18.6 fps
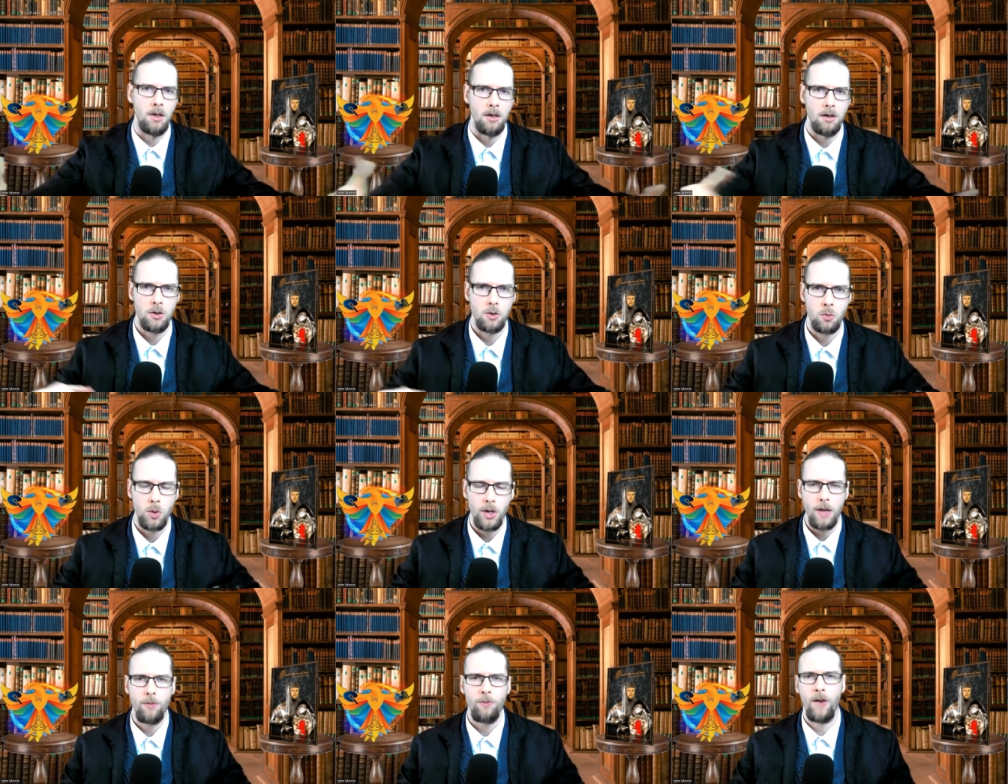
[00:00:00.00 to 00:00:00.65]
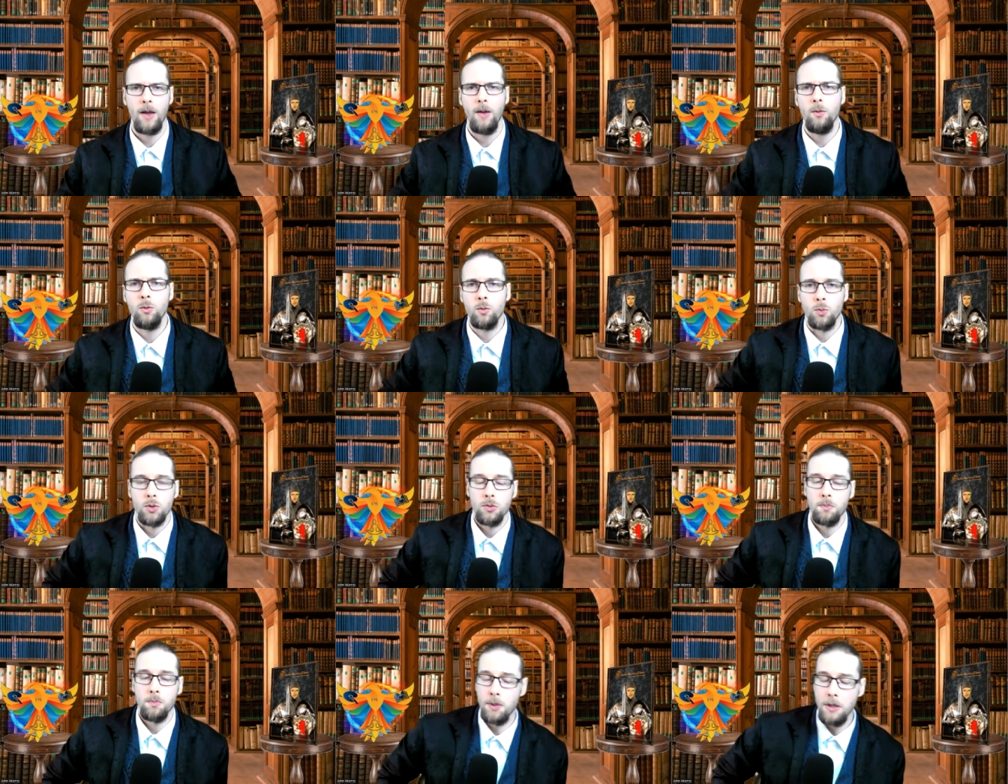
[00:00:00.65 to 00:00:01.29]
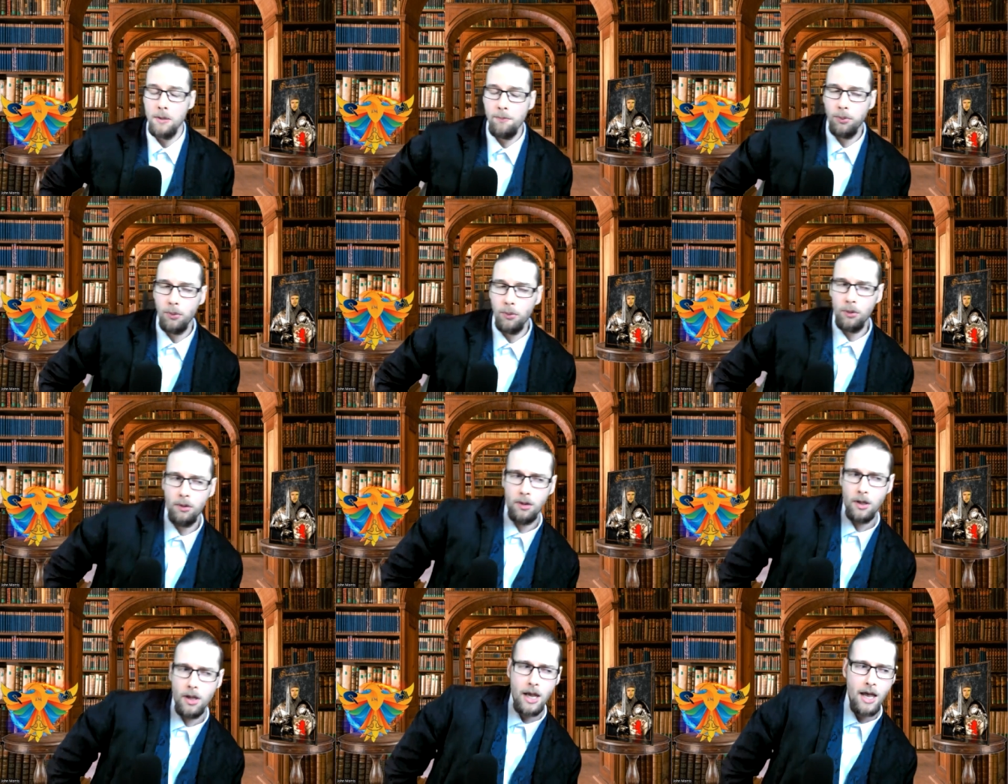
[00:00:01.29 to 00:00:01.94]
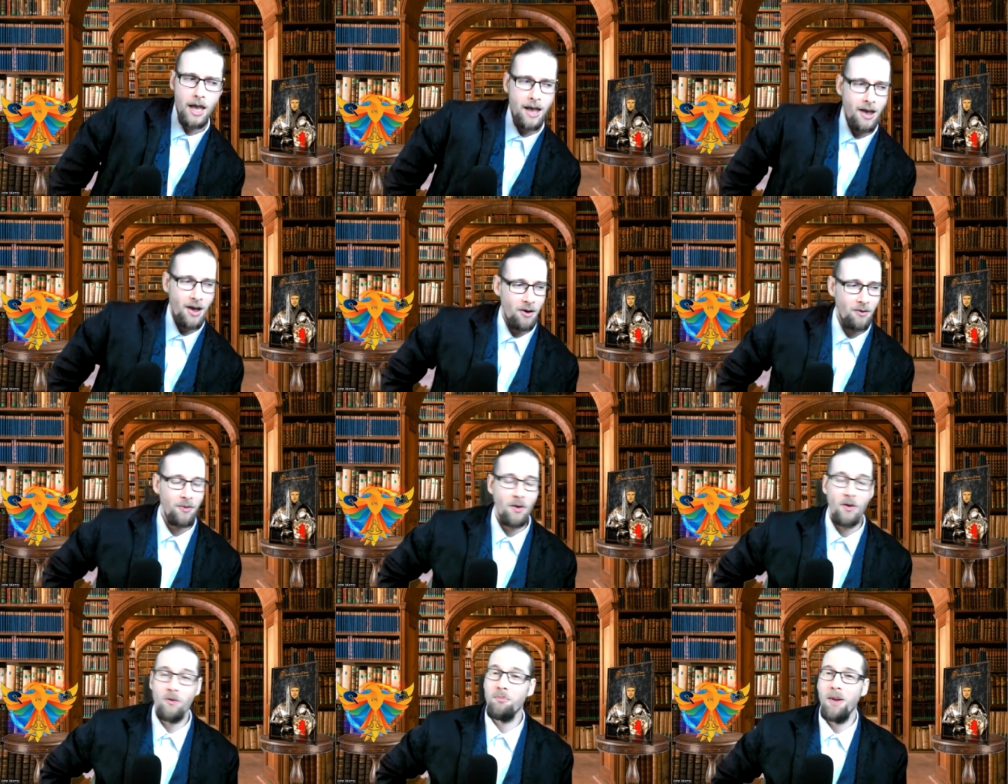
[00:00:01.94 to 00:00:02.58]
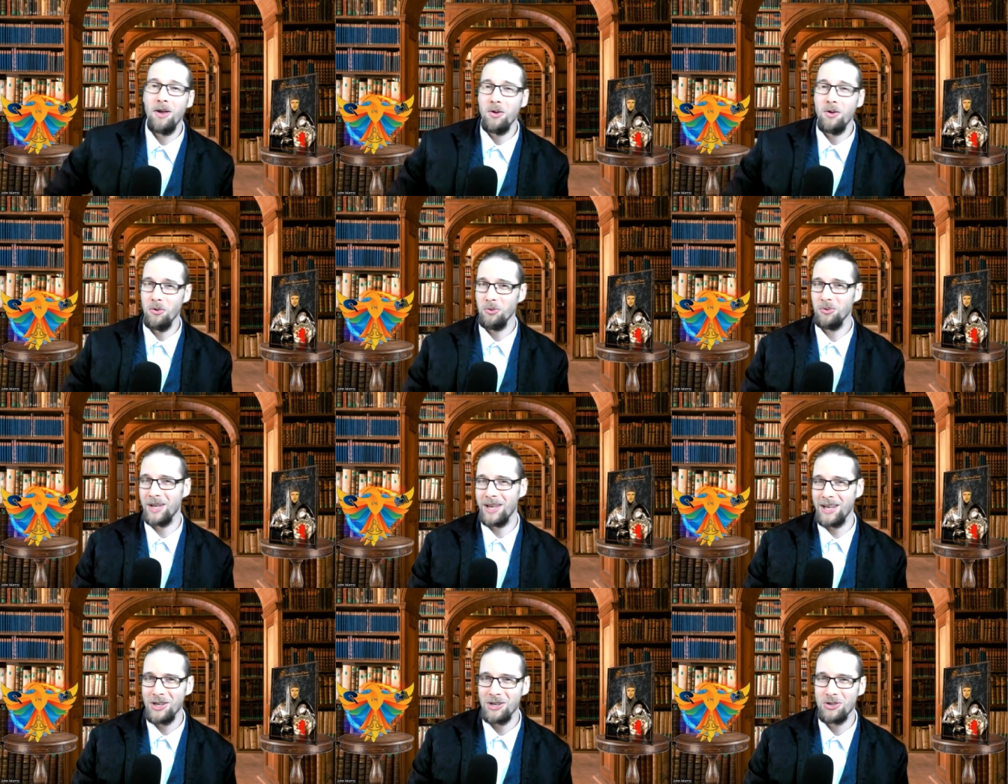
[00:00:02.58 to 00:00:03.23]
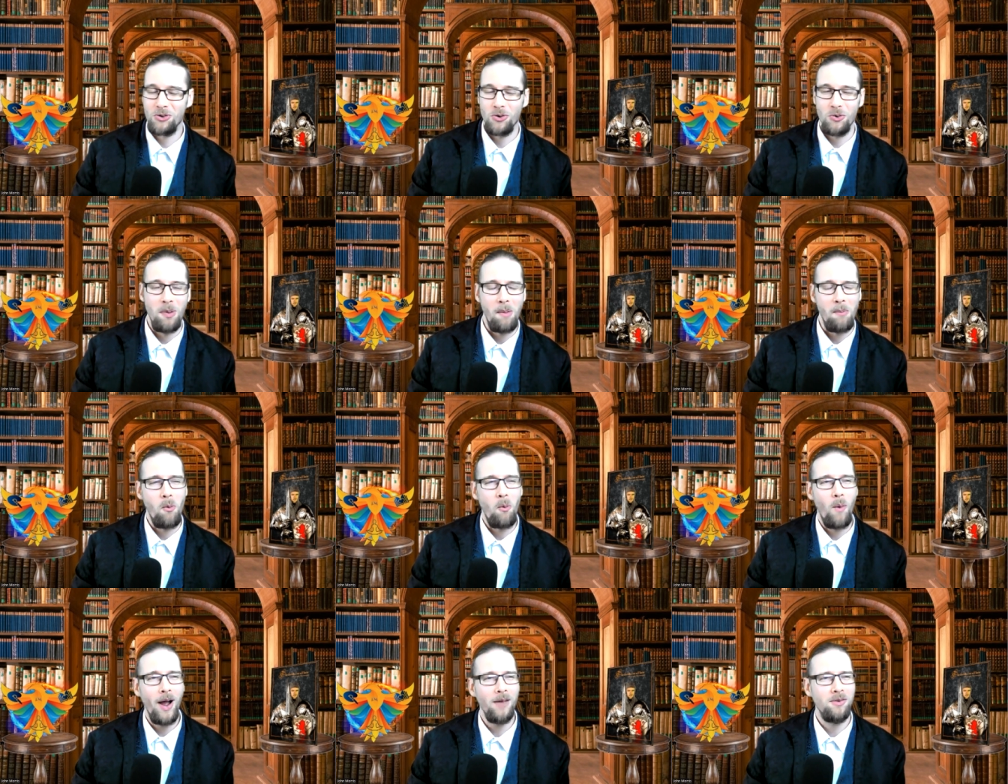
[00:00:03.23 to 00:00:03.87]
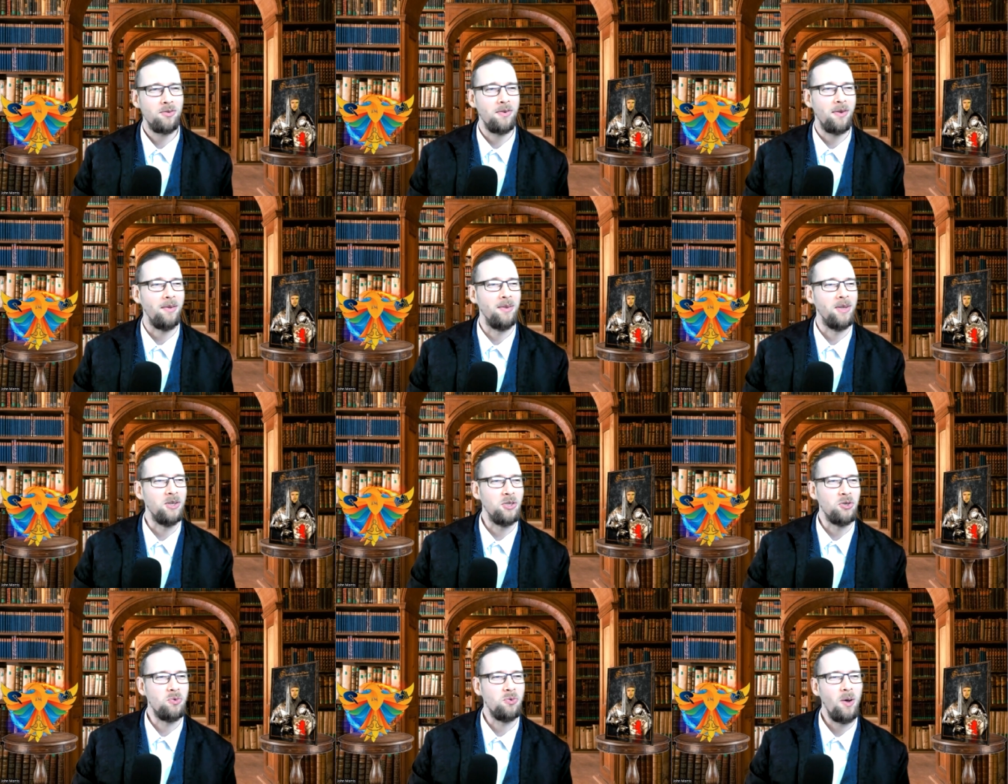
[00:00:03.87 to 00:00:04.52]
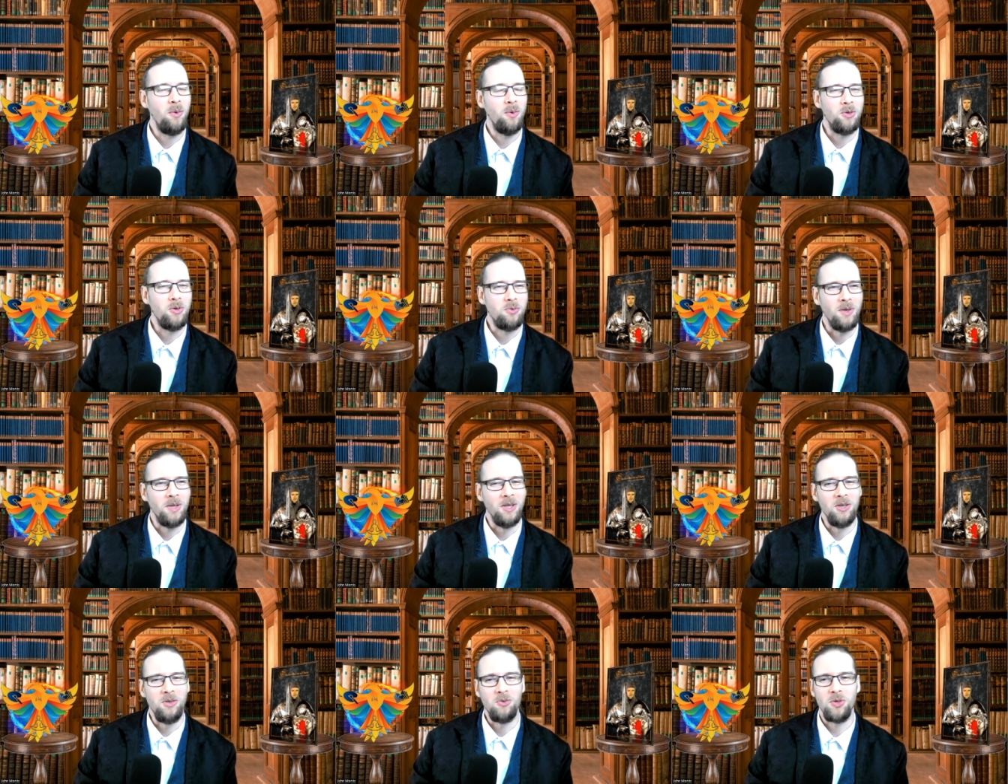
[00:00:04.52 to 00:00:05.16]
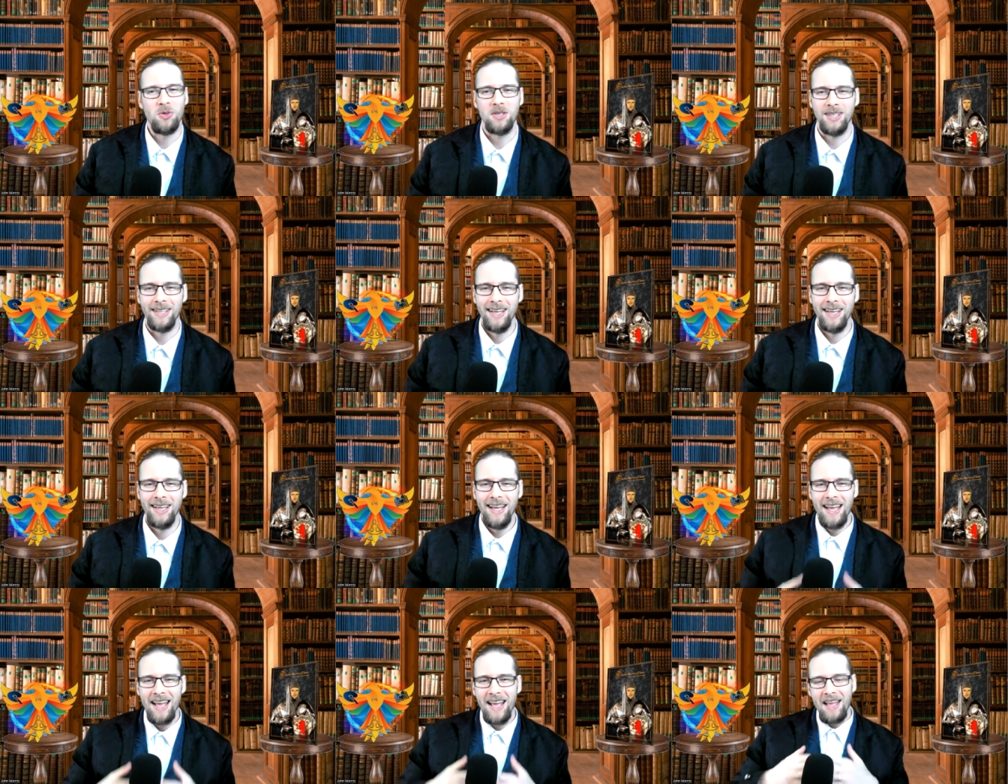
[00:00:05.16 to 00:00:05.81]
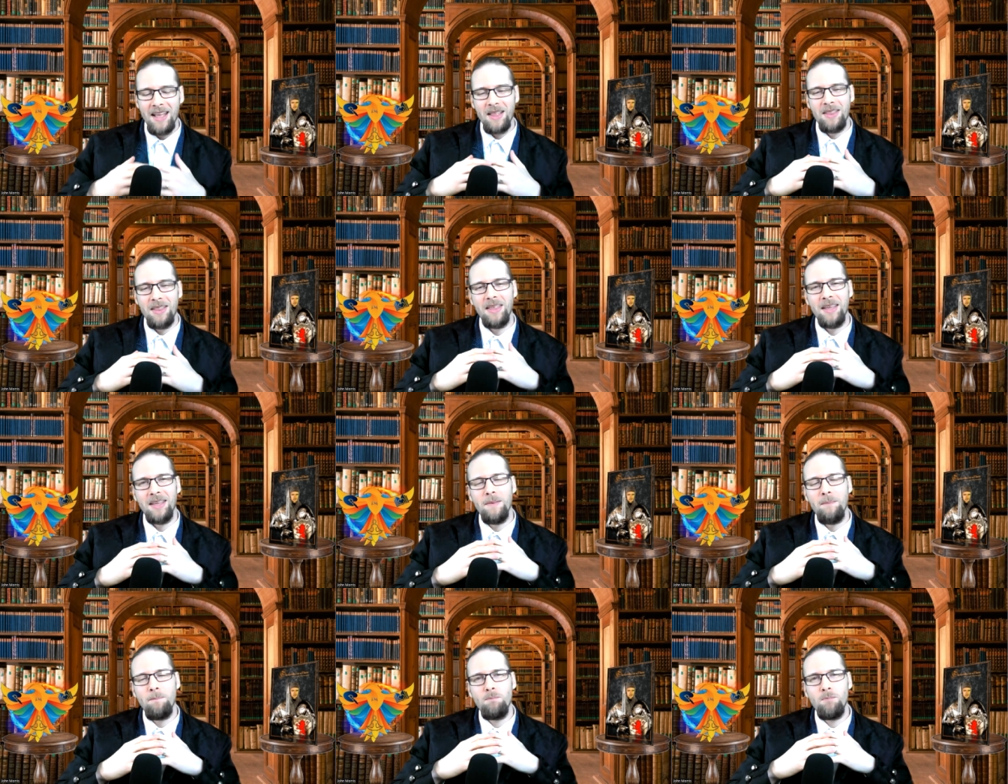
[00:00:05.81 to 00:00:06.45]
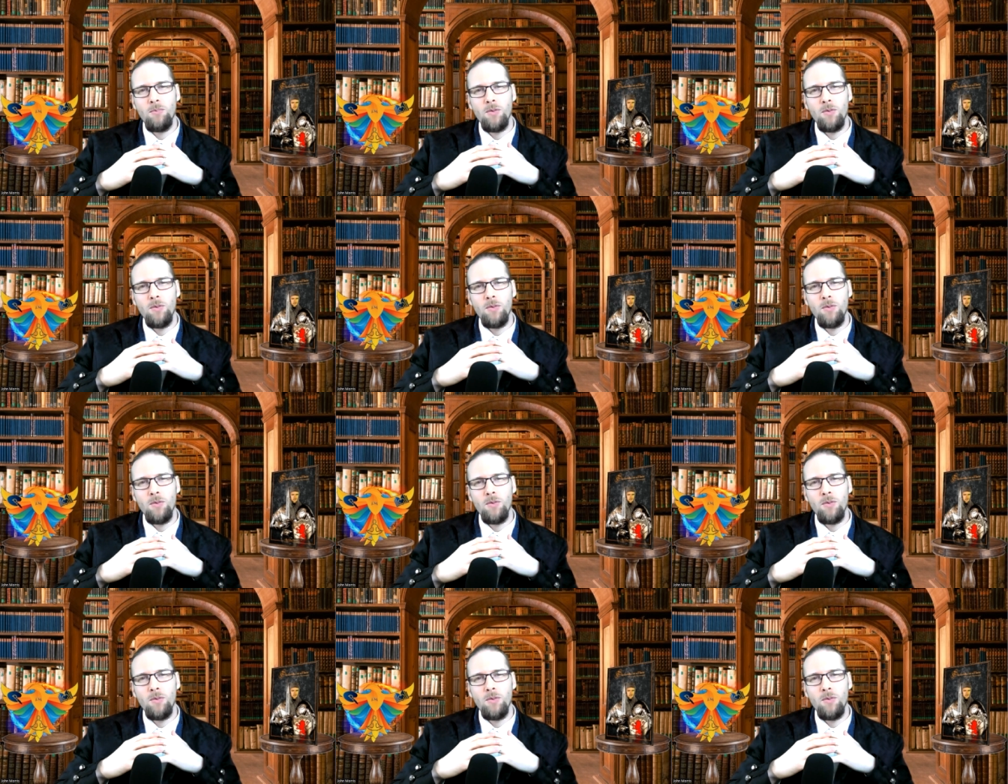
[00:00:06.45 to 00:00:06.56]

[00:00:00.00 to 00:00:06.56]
Because what I found was people of, of my own age group, and my wife found this as well, which is really interesting, that